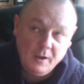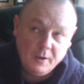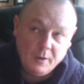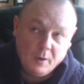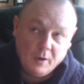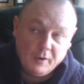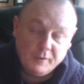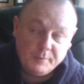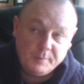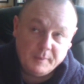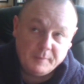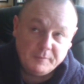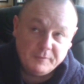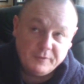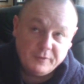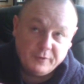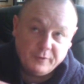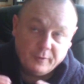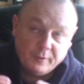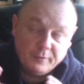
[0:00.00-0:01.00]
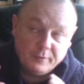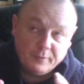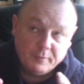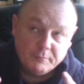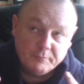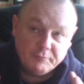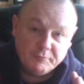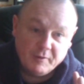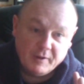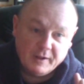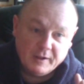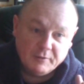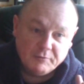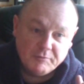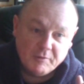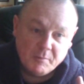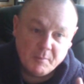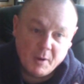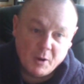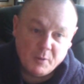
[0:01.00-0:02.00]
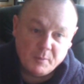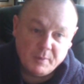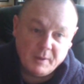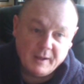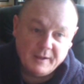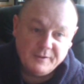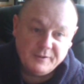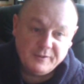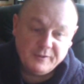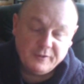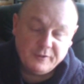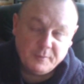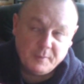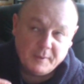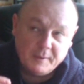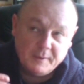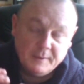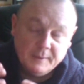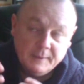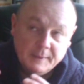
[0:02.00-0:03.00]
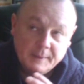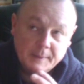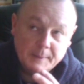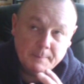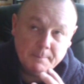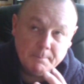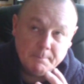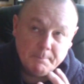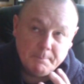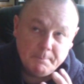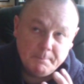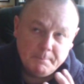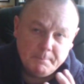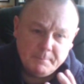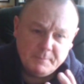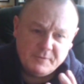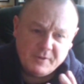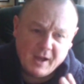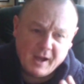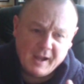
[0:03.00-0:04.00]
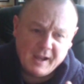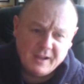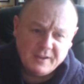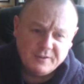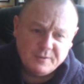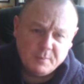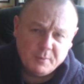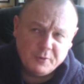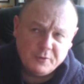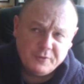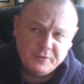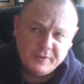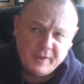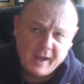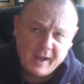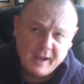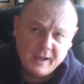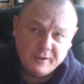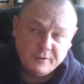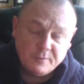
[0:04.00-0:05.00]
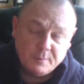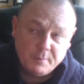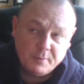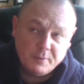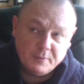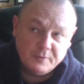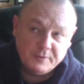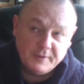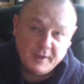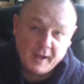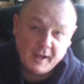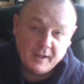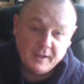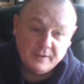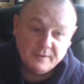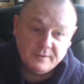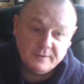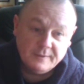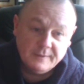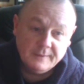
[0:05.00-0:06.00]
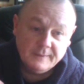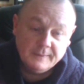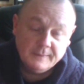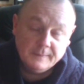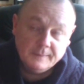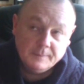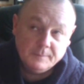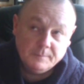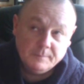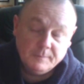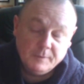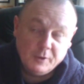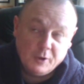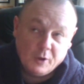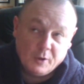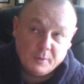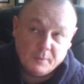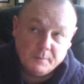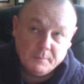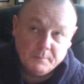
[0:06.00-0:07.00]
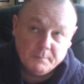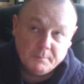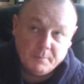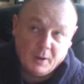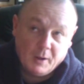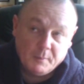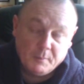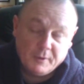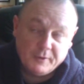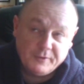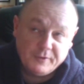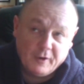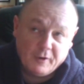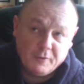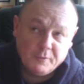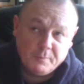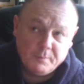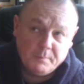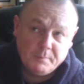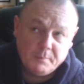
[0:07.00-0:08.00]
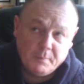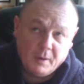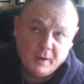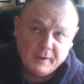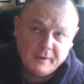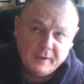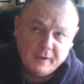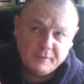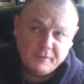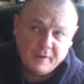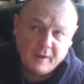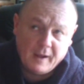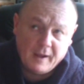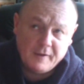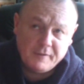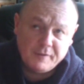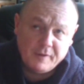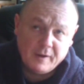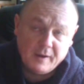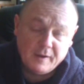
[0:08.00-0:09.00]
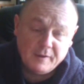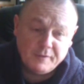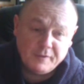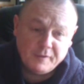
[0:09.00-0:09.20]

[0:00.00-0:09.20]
places, spent days upon days upon days, you know, by myself, but I never ever feel lonely,